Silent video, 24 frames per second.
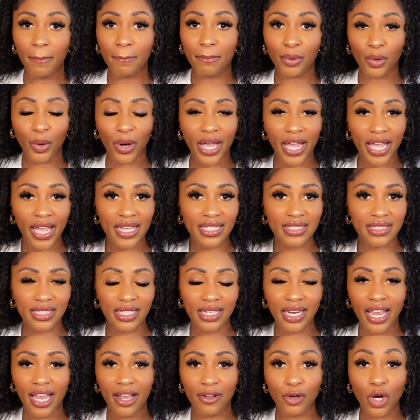brands
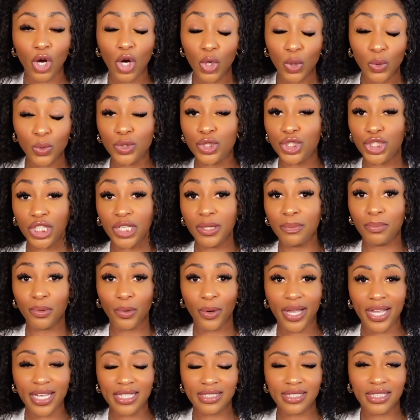that have OG
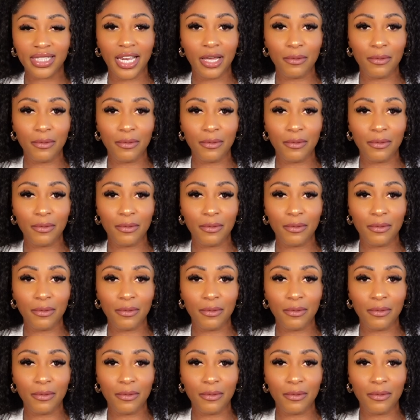brands that